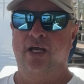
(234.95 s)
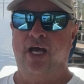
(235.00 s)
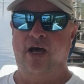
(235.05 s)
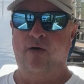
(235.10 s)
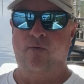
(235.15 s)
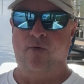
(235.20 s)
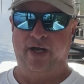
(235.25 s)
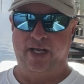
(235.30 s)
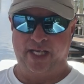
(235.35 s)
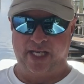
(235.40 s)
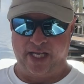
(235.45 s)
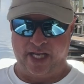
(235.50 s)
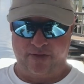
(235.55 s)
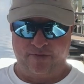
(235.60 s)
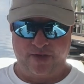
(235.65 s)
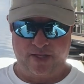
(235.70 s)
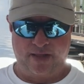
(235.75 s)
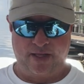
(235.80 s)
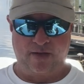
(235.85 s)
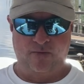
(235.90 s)
I want to get
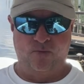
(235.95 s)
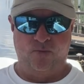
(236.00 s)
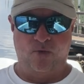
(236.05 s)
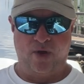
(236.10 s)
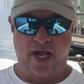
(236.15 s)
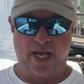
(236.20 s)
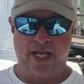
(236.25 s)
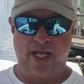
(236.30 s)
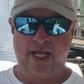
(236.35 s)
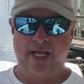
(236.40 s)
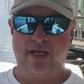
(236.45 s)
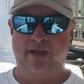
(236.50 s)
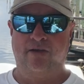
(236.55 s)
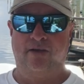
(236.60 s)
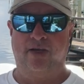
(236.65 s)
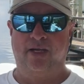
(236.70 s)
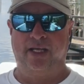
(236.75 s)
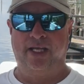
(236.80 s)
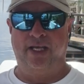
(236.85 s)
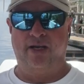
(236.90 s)
everything ready,
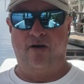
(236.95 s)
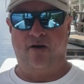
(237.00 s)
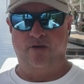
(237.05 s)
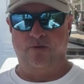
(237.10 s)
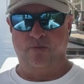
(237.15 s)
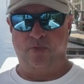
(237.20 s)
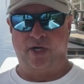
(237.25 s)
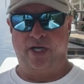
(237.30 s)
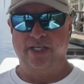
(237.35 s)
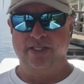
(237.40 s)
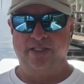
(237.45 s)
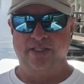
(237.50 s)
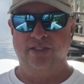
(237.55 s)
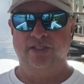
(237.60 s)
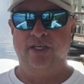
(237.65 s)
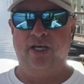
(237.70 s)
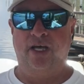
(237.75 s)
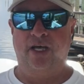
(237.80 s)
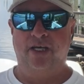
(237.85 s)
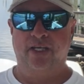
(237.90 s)
get all the
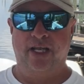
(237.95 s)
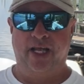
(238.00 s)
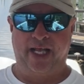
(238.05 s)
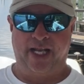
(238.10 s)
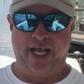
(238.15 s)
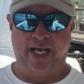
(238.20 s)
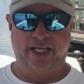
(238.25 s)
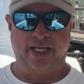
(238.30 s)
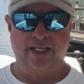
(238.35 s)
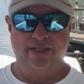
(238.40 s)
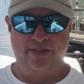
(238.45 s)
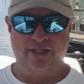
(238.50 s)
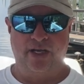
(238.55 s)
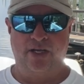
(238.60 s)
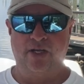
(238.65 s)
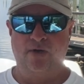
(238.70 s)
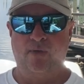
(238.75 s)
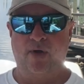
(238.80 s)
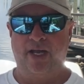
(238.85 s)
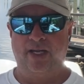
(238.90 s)
pricing done. And I can
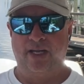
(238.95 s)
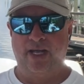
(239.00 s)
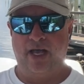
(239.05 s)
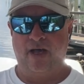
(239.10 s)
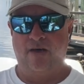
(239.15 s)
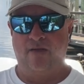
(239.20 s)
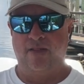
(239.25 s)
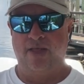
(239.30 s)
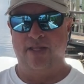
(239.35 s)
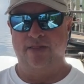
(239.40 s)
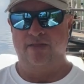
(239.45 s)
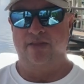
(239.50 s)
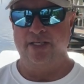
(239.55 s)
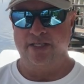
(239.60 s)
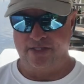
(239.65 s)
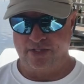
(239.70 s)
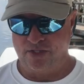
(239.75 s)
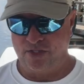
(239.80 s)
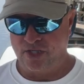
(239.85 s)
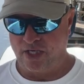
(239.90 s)
tell you right now that this